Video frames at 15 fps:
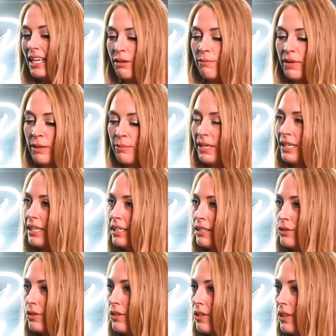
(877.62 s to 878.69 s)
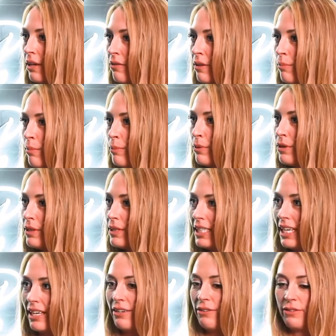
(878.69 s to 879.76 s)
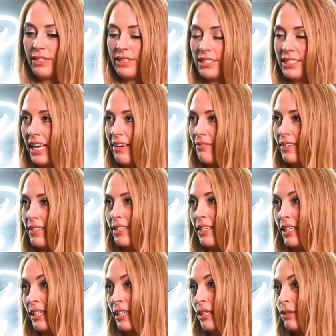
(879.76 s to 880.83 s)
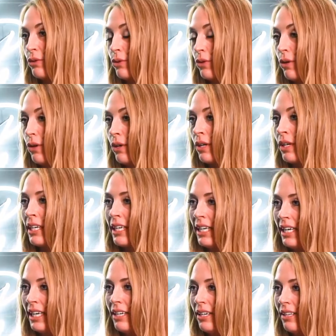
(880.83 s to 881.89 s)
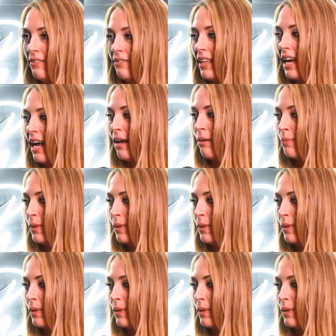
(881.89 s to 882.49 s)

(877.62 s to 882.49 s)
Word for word: it might be a control thing with people. It's like you feel safe because you're in control and all of that.